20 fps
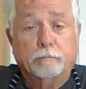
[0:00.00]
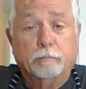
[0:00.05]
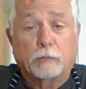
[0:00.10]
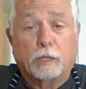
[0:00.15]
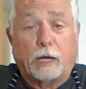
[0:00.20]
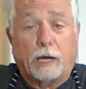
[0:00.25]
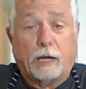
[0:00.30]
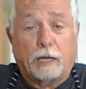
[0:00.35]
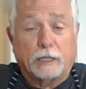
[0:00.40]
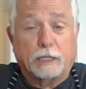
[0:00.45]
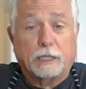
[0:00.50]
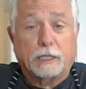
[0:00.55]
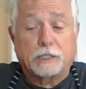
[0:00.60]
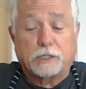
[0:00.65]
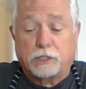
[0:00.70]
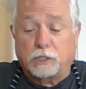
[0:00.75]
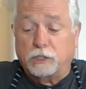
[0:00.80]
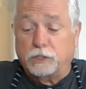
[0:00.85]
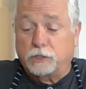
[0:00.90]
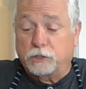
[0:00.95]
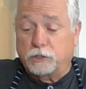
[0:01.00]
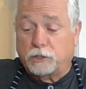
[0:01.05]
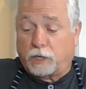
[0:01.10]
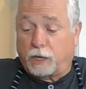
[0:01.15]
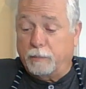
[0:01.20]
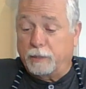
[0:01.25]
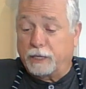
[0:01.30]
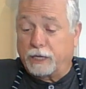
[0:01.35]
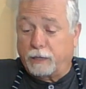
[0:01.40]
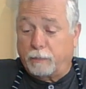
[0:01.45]
the holiday season's
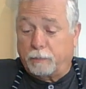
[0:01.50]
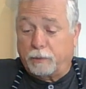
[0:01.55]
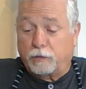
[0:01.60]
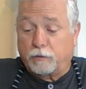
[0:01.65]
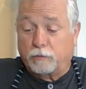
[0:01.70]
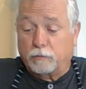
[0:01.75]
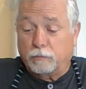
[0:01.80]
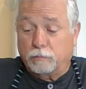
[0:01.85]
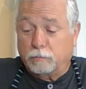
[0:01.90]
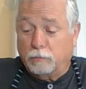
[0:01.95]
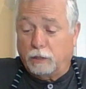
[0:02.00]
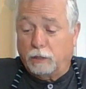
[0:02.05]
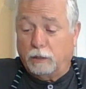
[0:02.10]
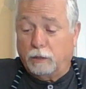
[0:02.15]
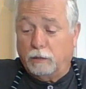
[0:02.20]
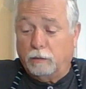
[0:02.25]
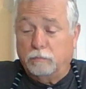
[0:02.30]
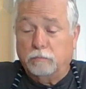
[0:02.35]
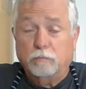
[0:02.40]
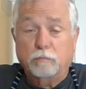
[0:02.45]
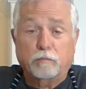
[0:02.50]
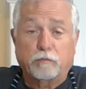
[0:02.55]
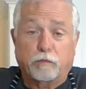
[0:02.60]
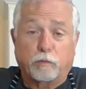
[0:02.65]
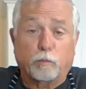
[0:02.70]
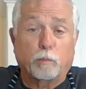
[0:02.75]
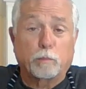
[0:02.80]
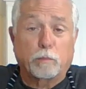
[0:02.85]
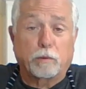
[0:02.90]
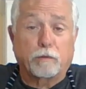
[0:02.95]
coming up here
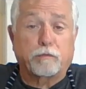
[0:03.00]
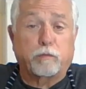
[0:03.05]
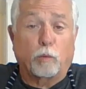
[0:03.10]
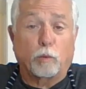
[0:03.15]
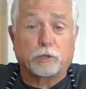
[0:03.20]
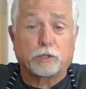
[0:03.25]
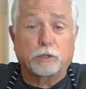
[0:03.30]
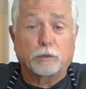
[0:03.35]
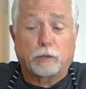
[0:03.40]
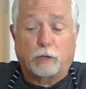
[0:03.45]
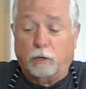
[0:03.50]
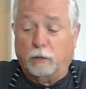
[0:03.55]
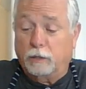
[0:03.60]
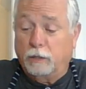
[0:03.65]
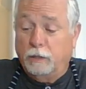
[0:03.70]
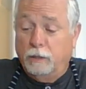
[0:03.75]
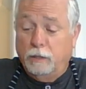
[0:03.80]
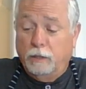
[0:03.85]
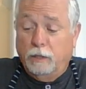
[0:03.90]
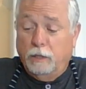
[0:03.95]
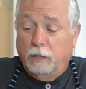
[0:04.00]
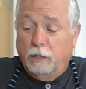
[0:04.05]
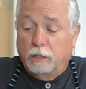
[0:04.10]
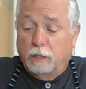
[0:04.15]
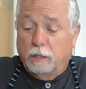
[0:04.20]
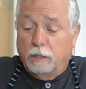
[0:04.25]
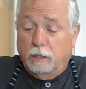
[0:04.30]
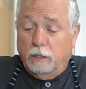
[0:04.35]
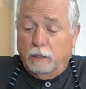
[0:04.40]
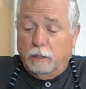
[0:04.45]
before too long,
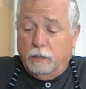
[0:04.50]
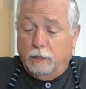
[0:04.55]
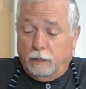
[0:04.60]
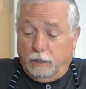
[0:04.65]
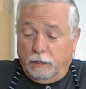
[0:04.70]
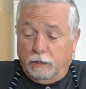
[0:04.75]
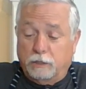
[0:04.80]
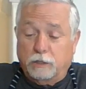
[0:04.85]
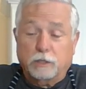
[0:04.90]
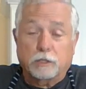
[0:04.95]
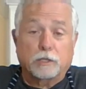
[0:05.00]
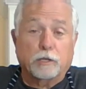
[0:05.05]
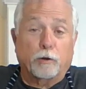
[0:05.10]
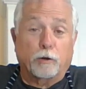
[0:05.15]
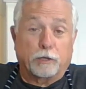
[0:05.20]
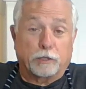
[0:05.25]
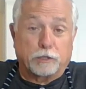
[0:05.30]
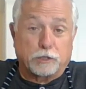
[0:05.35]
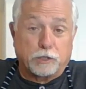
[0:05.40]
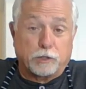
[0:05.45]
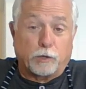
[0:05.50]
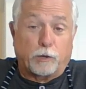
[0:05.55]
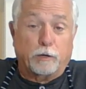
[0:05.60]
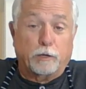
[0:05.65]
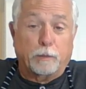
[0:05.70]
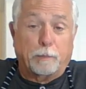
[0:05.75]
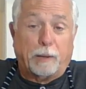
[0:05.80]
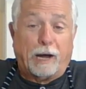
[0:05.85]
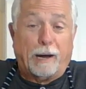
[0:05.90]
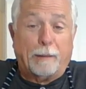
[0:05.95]
and you can hear it
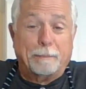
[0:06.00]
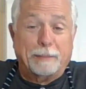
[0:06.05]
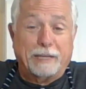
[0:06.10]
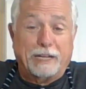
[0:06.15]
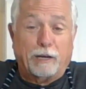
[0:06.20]
starting to pop